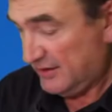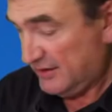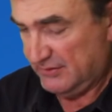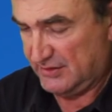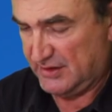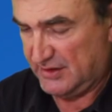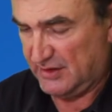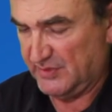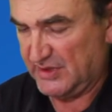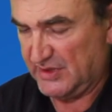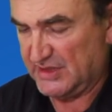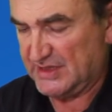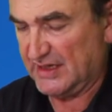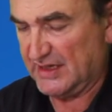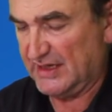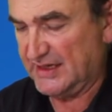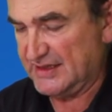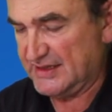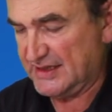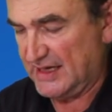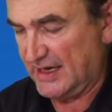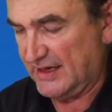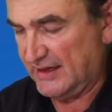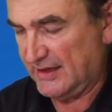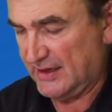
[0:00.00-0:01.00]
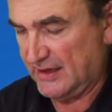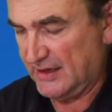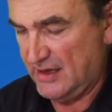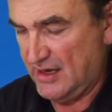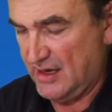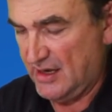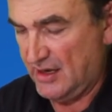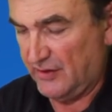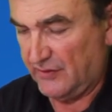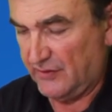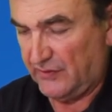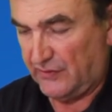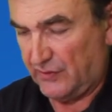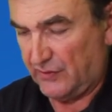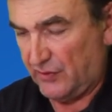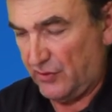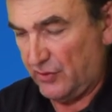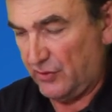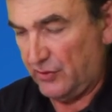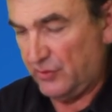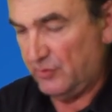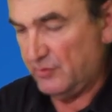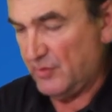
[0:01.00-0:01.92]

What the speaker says: the Matisse ink through